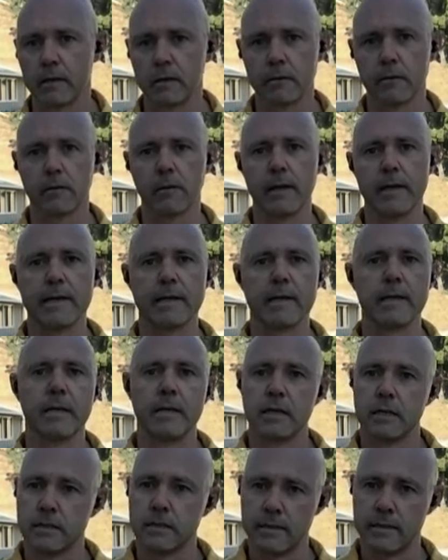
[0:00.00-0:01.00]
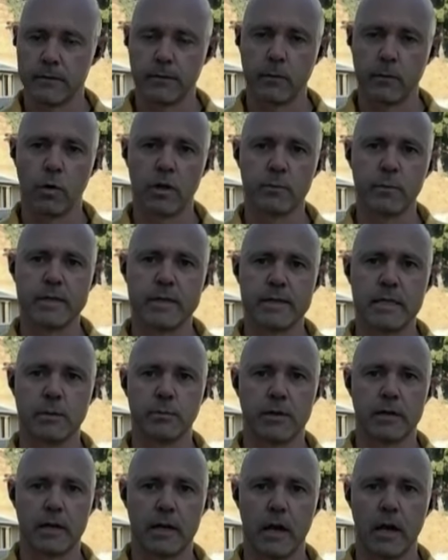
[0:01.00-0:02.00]
Clear Lake, definitely want to be
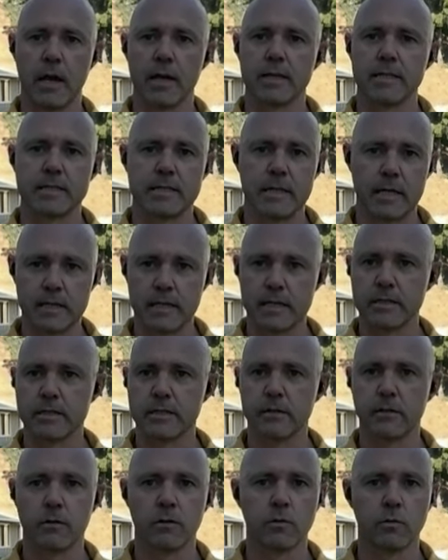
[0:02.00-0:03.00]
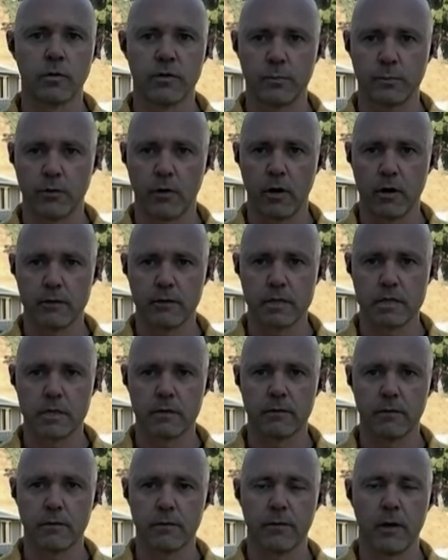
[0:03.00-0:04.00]
keeping an eye, staying in tune with the progress
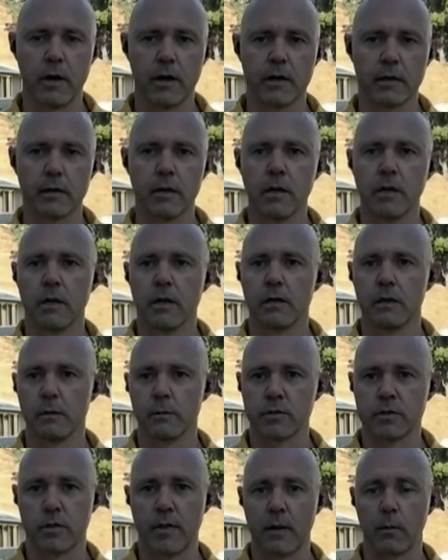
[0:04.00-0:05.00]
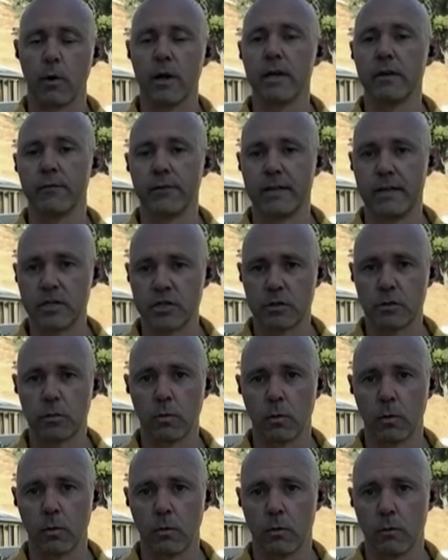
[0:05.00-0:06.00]
of the fire. Uh, so that way, if
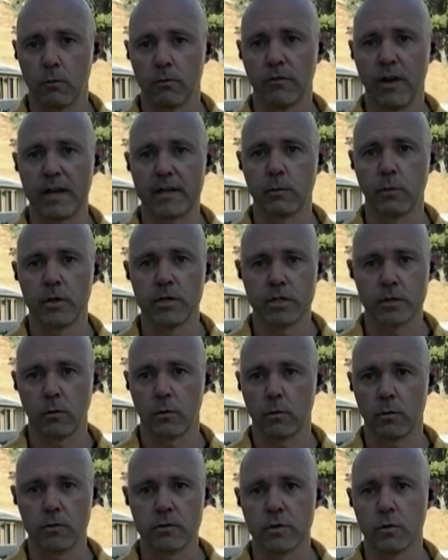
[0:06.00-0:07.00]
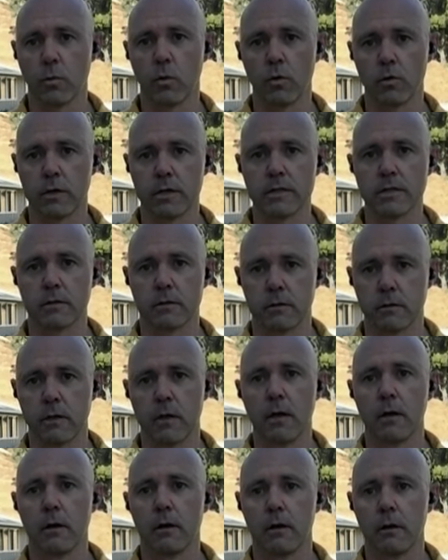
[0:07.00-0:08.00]
additional evacuation orders or warnings are,
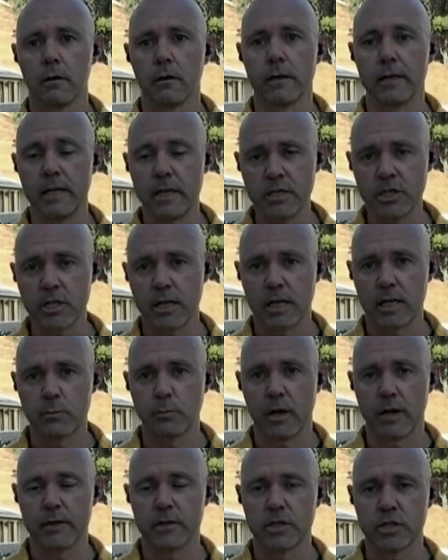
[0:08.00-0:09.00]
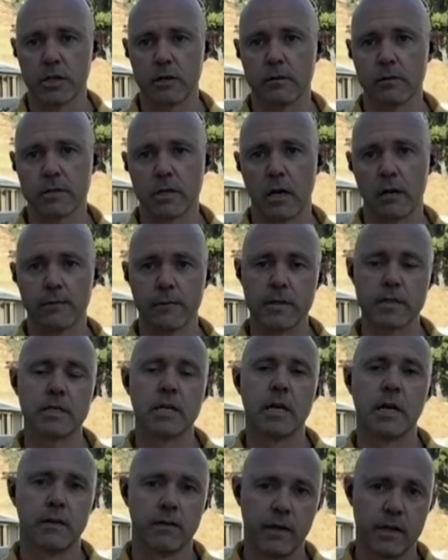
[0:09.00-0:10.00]
are initiated by the sheriff's office,
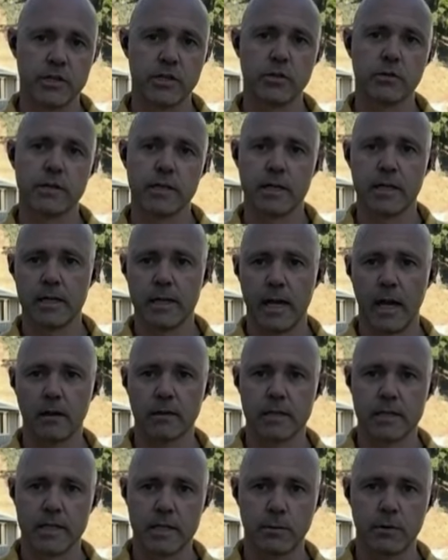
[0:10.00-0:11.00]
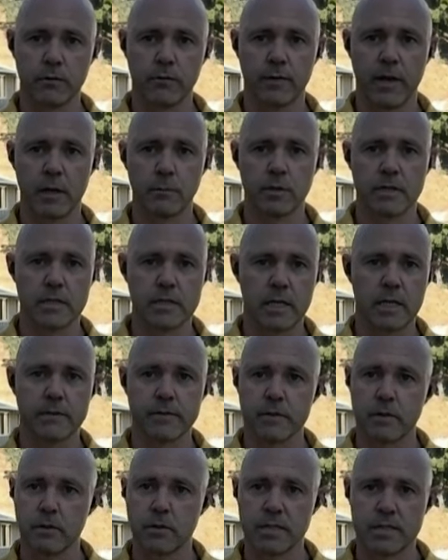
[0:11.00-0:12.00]
that you can get out and keep your family
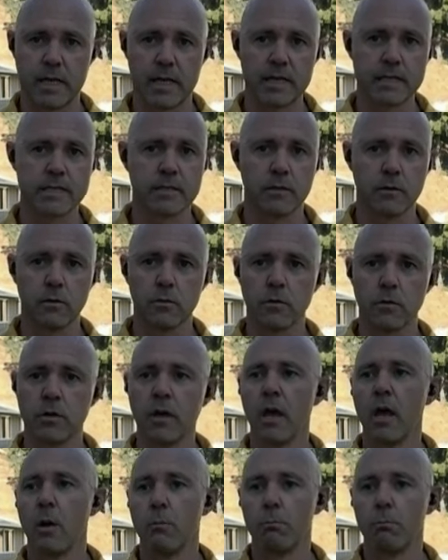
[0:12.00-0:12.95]
safe. So stay tuned,